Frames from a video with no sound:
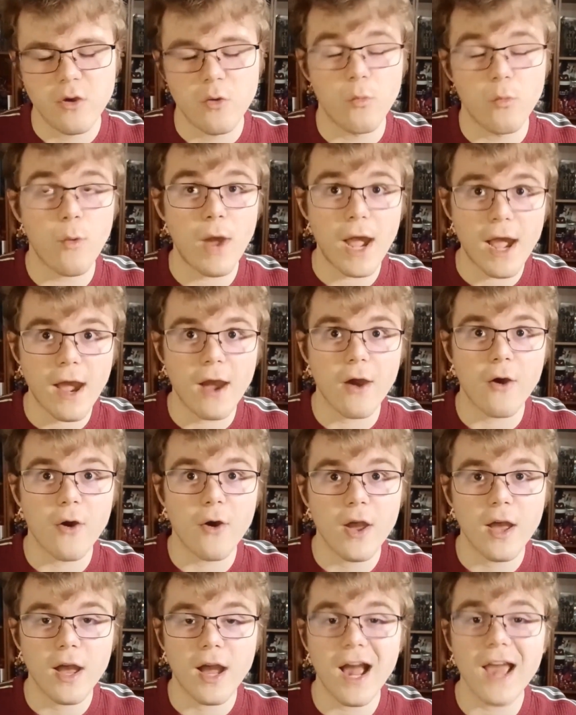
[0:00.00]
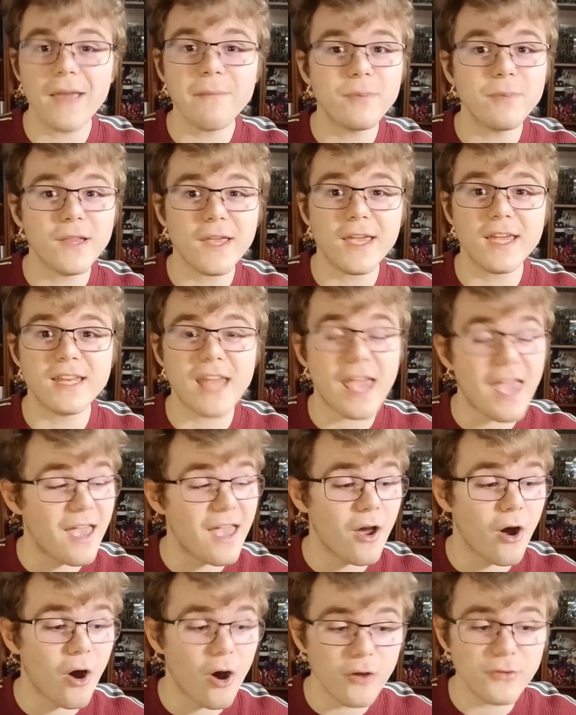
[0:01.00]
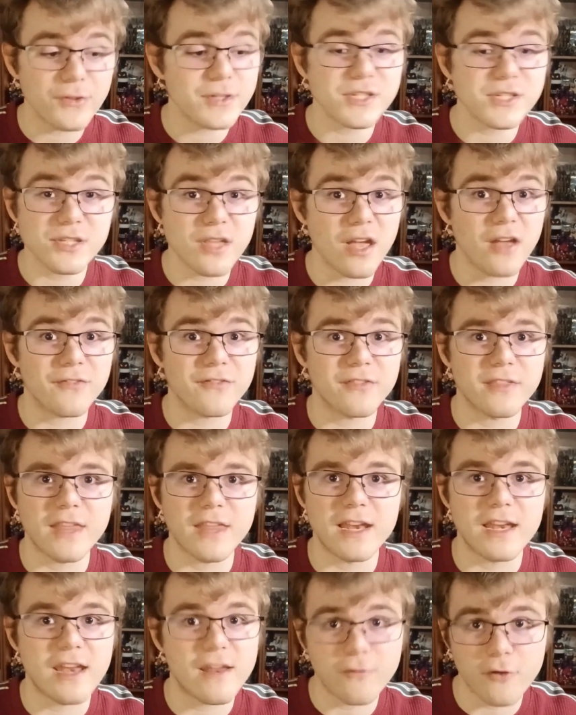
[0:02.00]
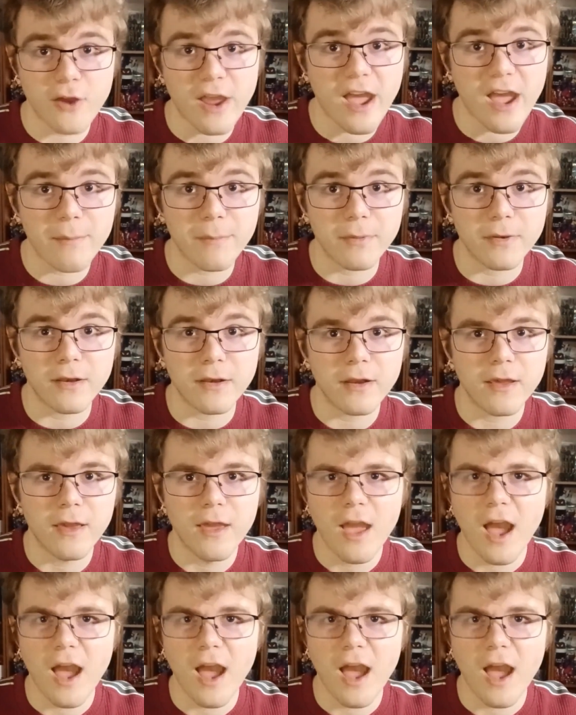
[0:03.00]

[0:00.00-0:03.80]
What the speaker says: wow, I planned all this stuff that never happened.